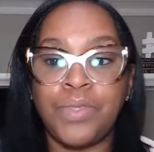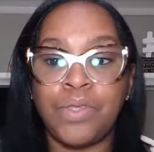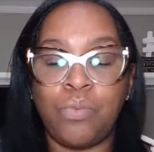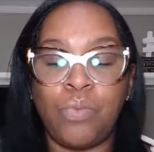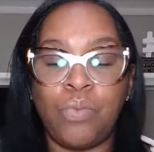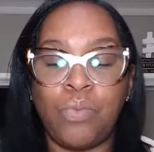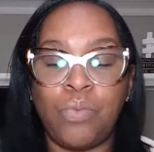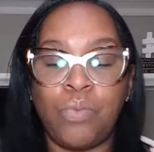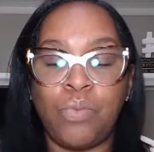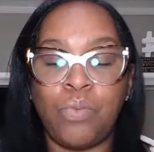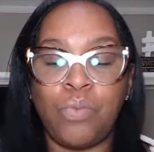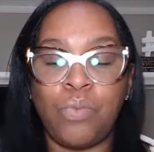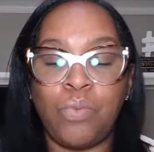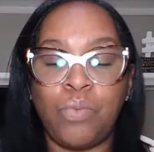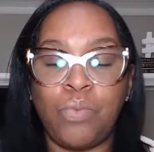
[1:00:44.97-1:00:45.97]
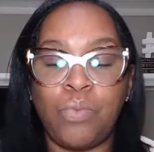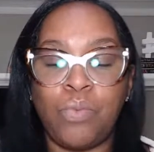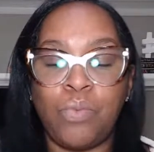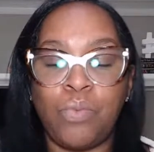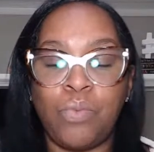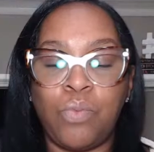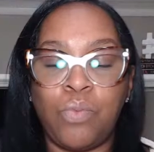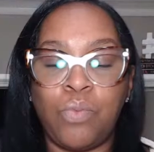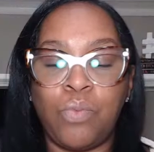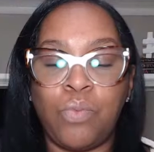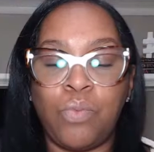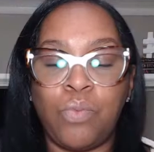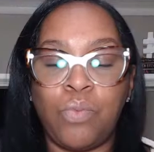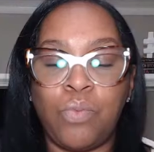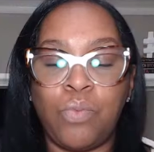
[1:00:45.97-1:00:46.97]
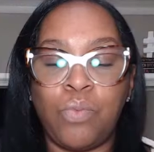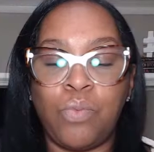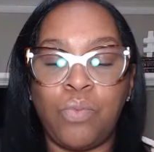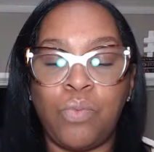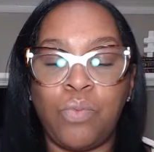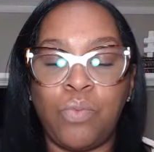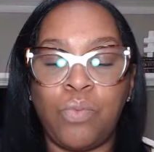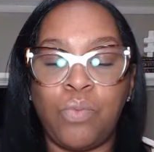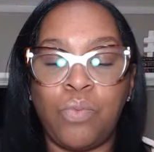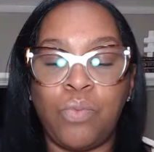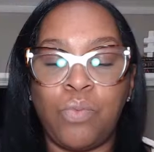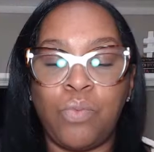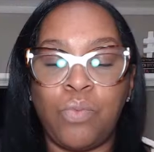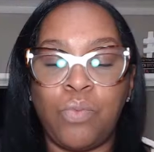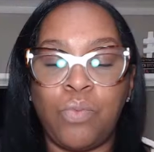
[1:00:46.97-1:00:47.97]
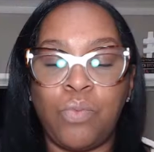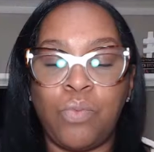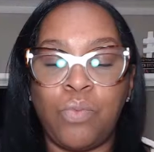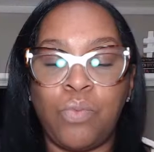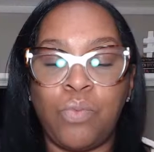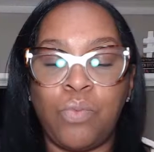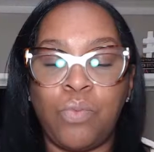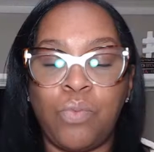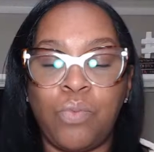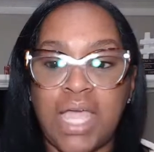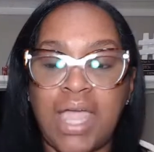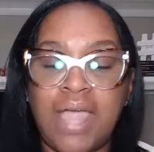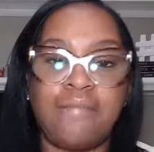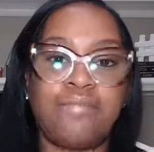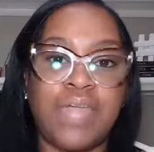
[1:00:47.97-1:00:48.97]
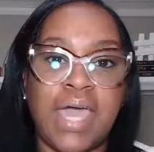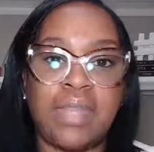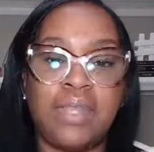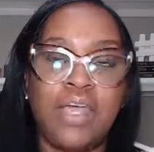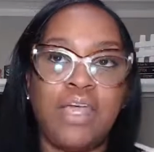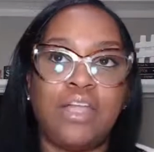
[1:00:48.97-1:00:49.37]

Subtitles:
When running an ad or something like that to the UK, I do make sure that I have that